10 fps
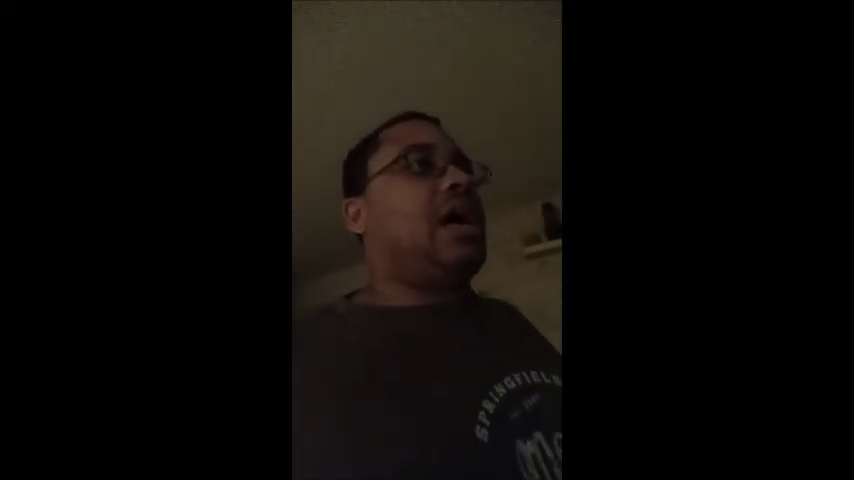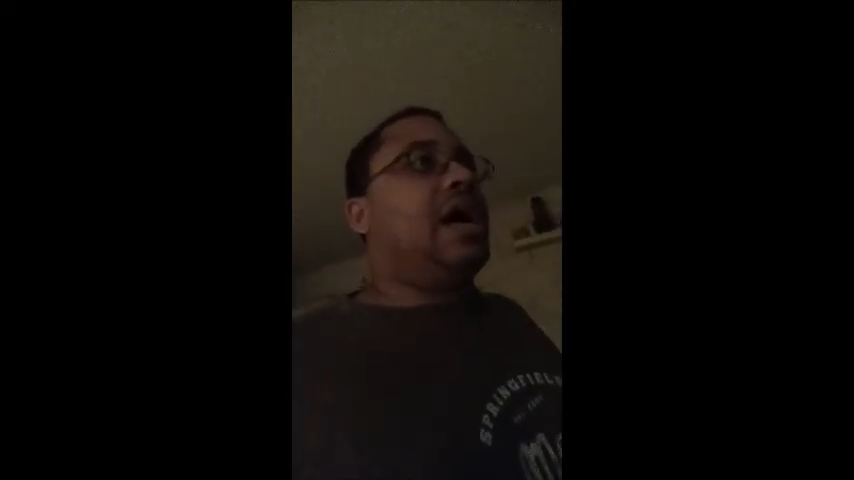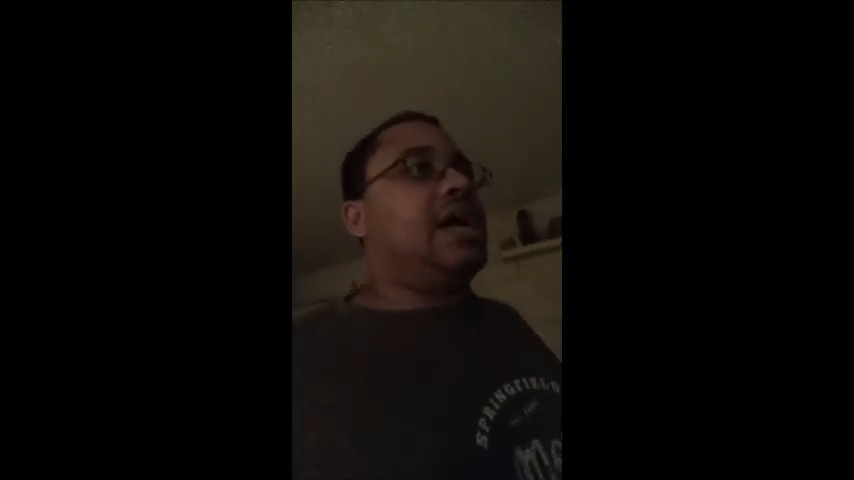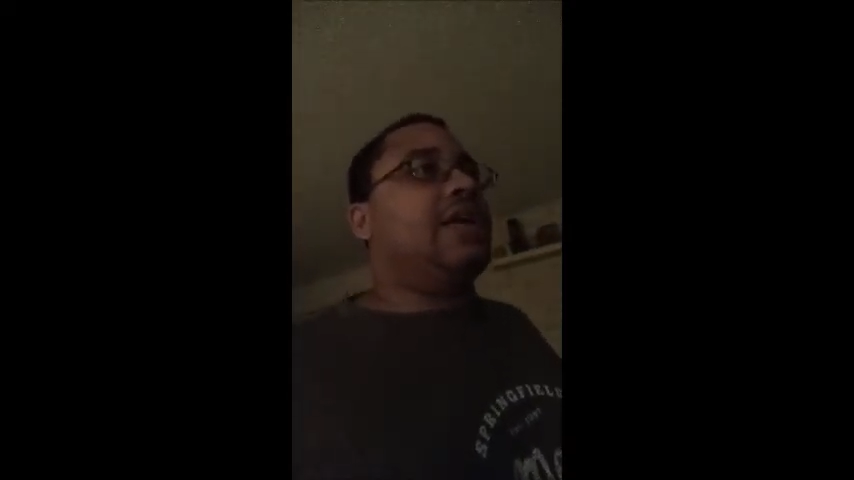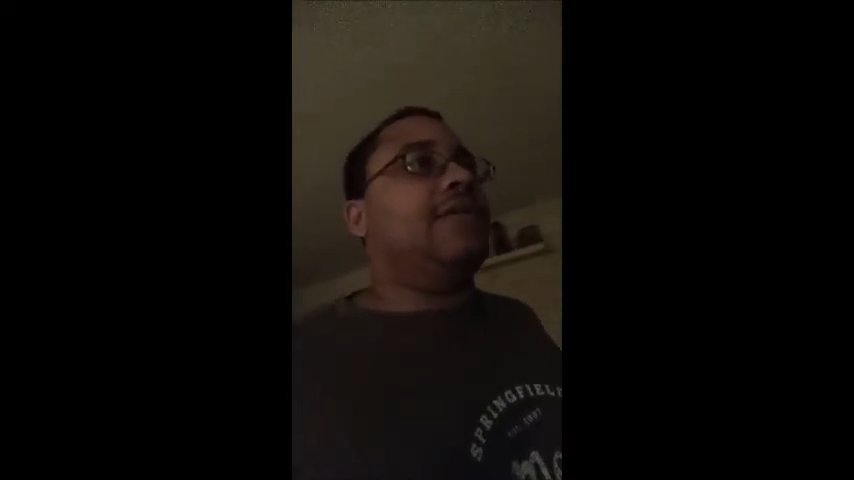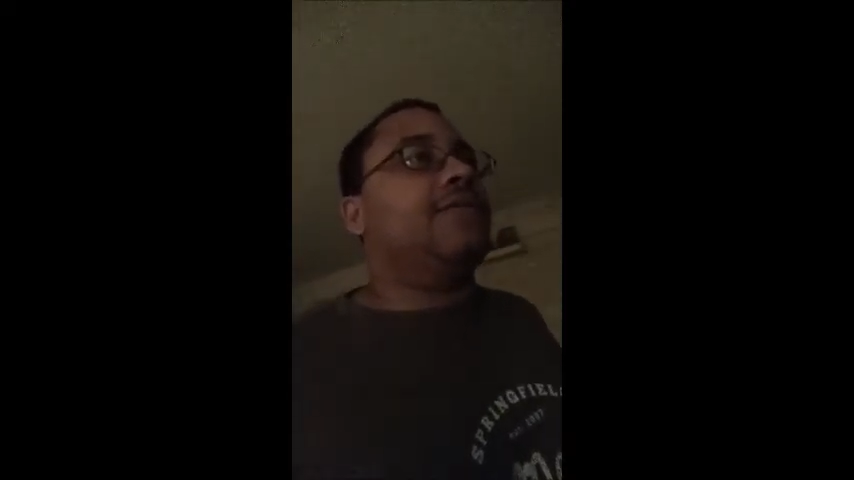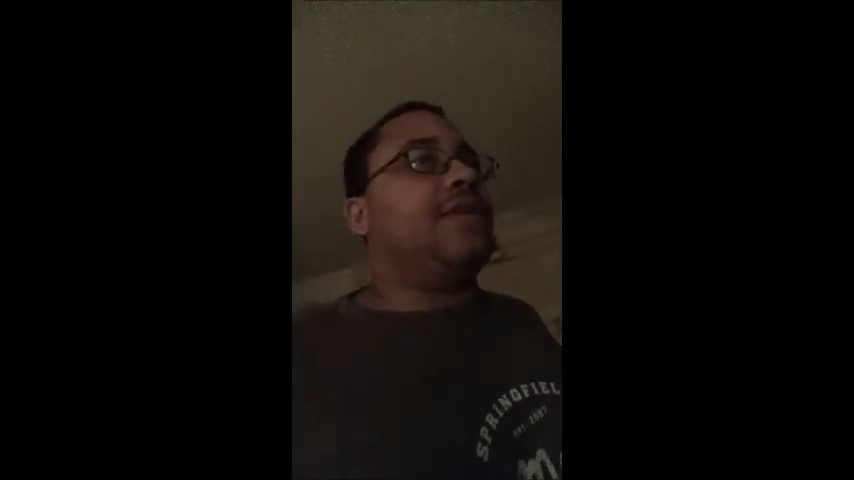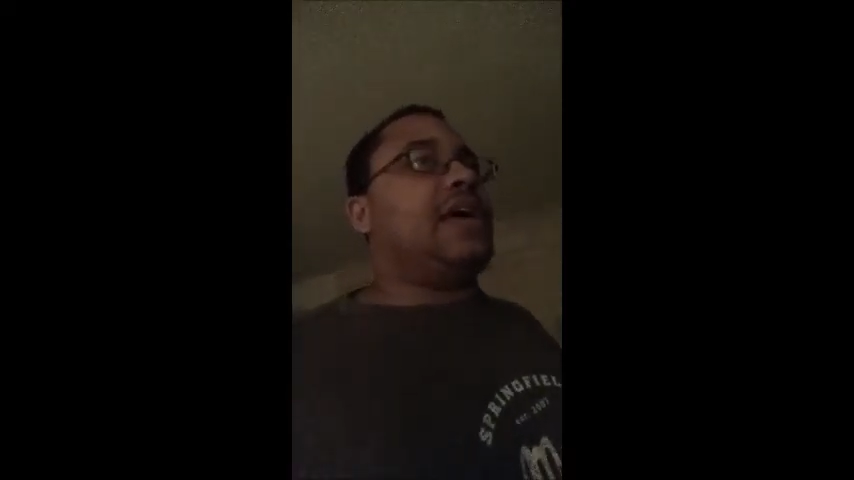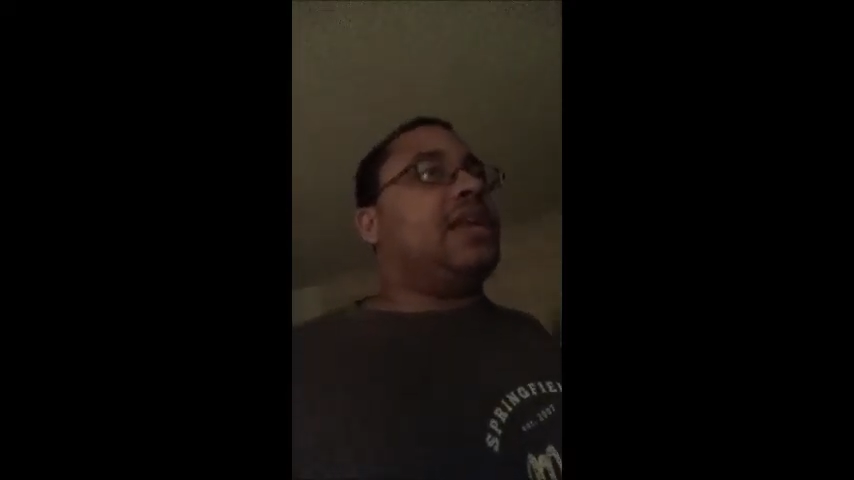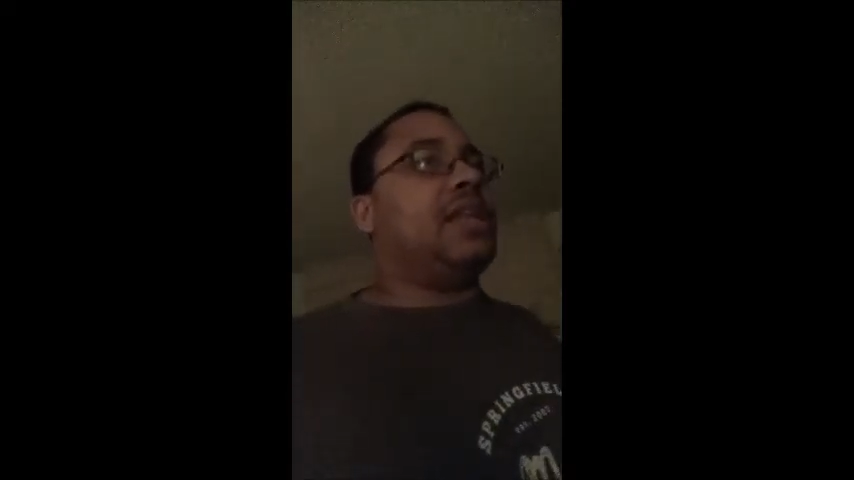kind
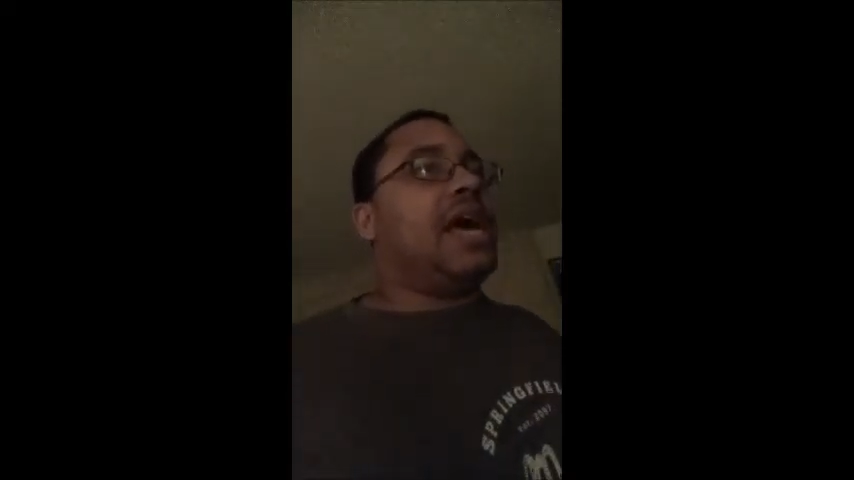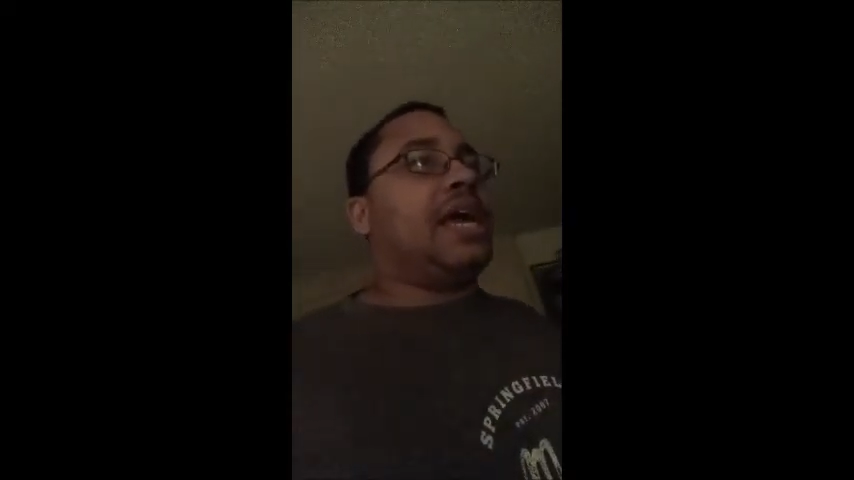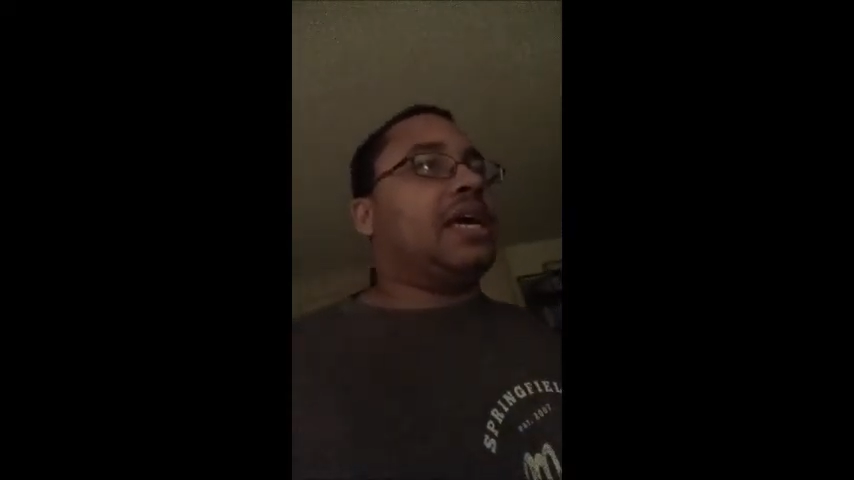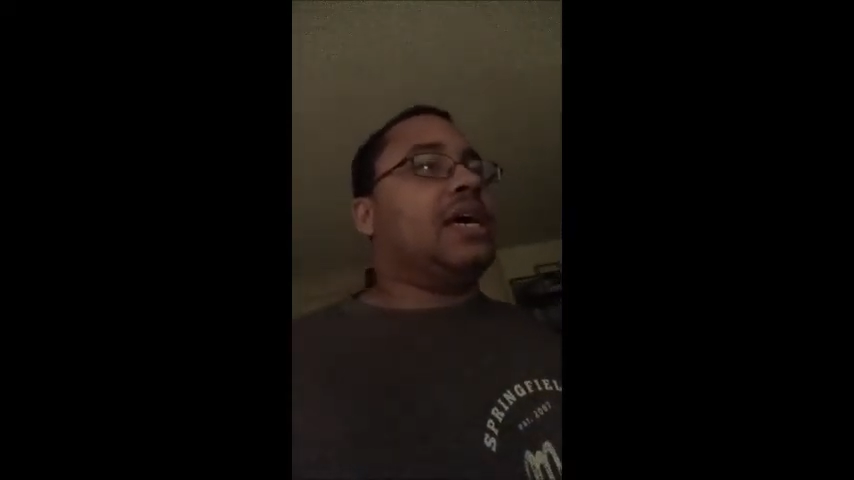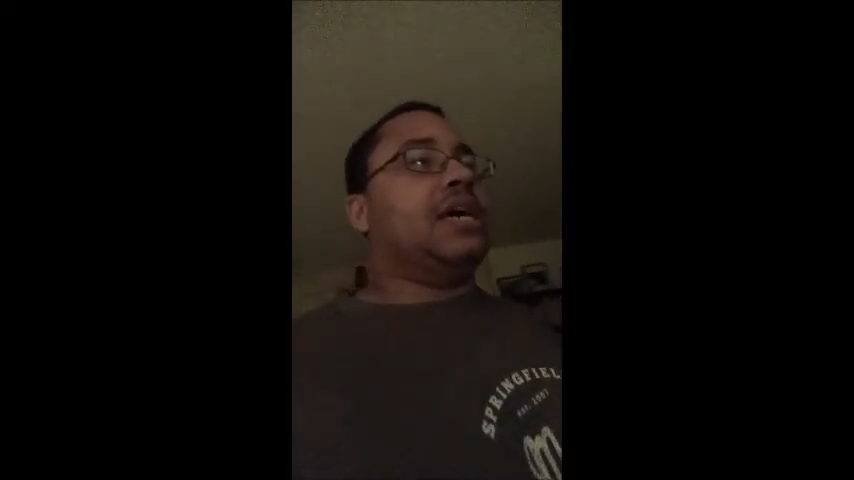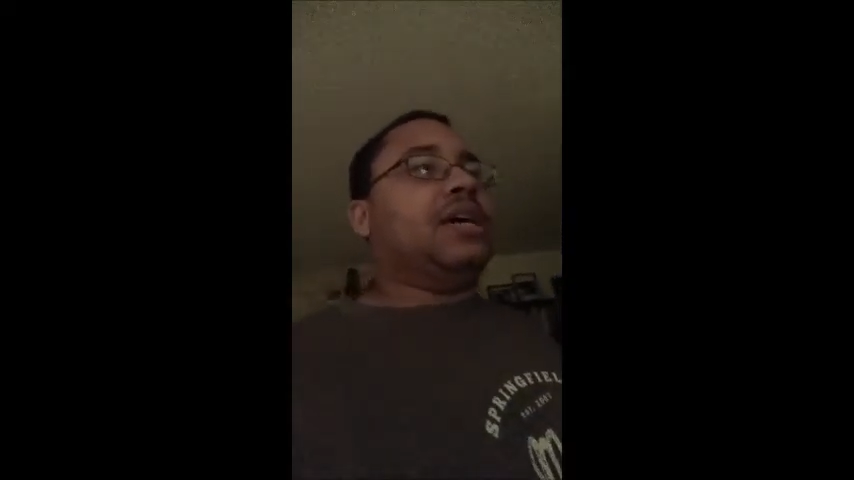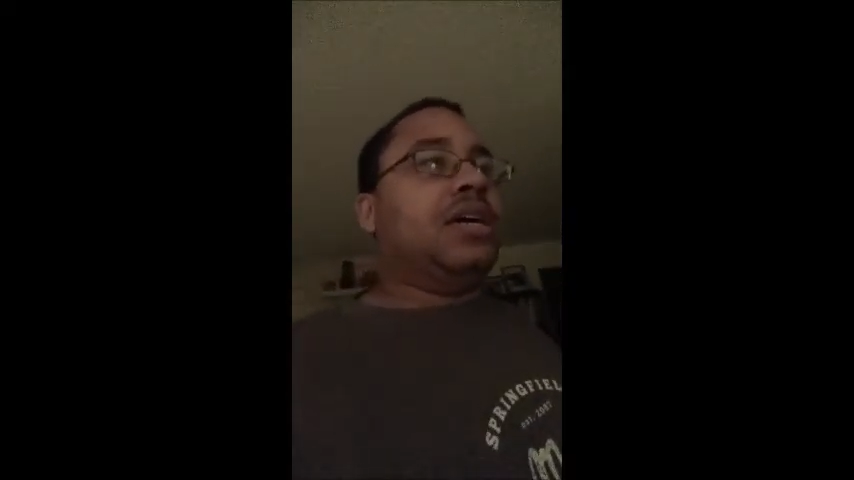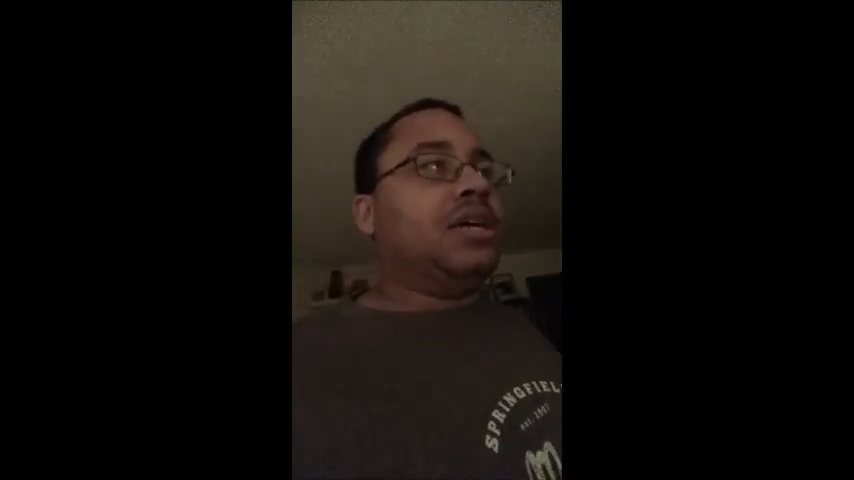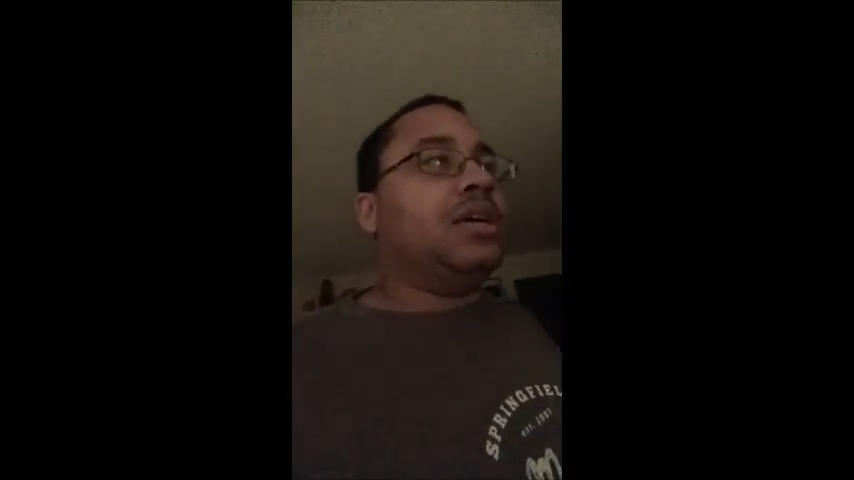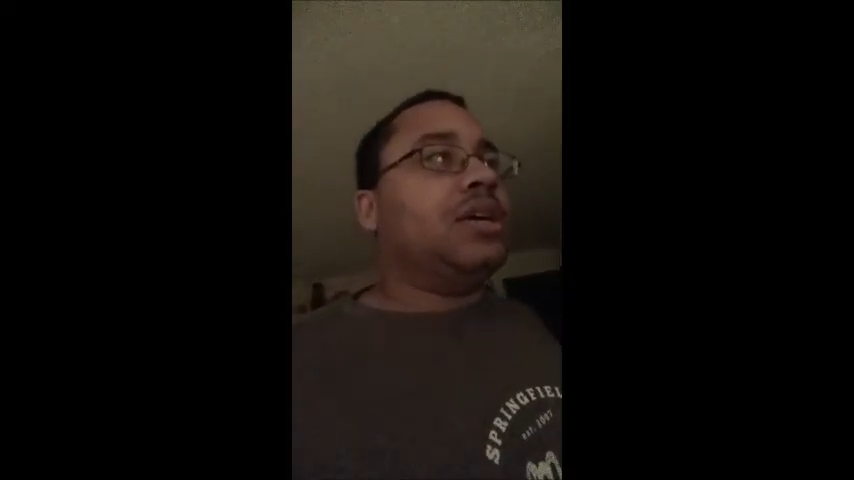of in like a